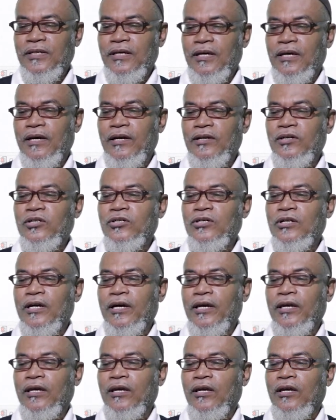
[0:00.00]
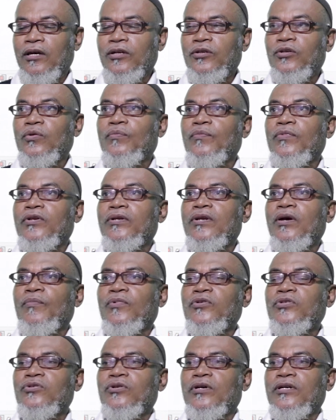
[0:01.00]
and try to
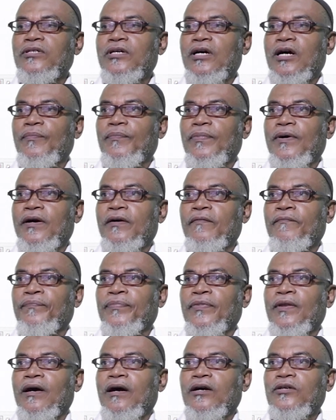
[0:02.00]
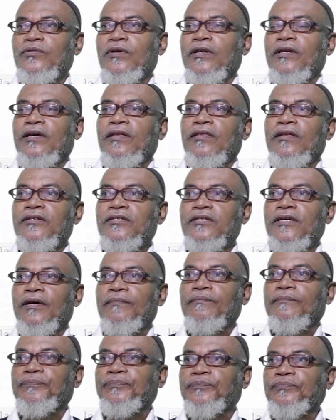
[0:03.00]
demonstrate actually the same.
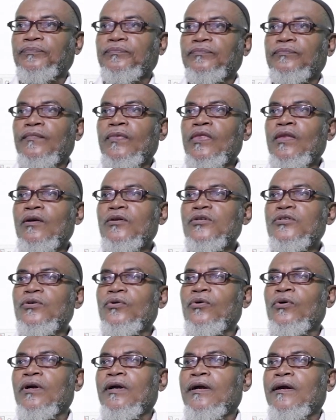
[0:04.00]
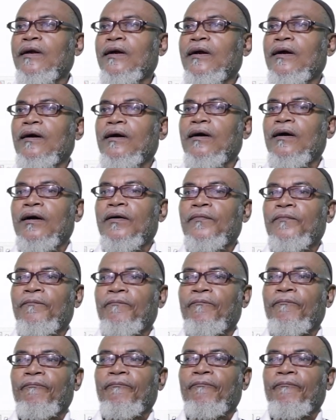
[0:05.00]
So
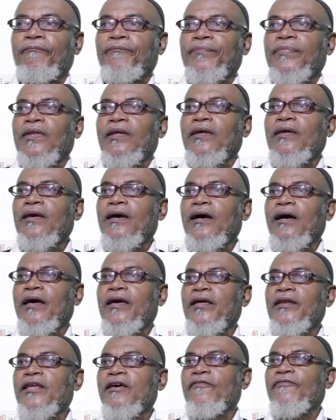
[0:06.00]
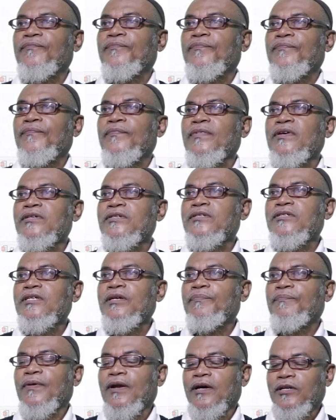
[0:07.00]
here in the C++,
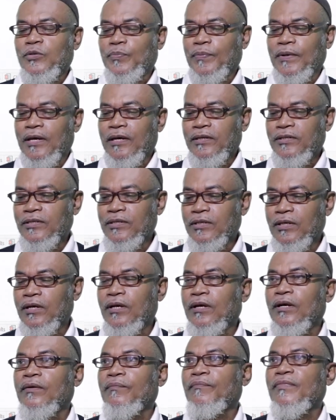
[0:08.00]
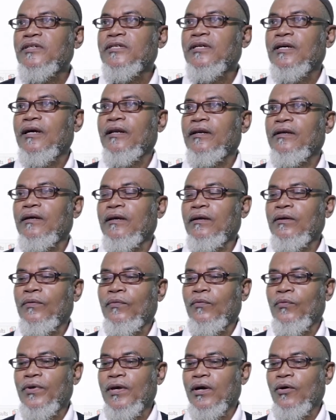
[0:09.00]
basically
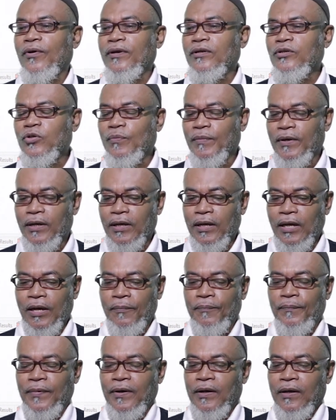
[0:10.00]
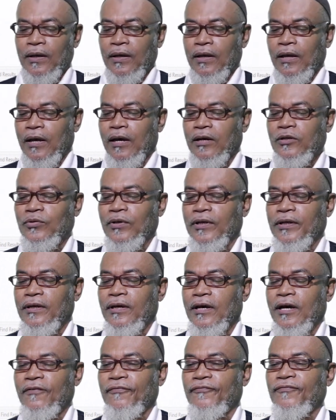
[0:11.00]
we are going to make up actually
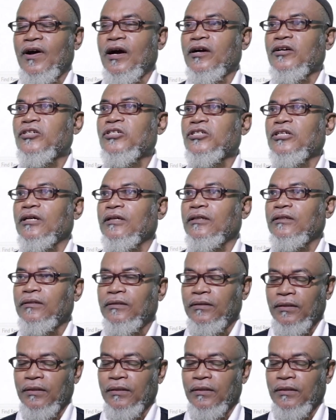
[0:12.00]
a function,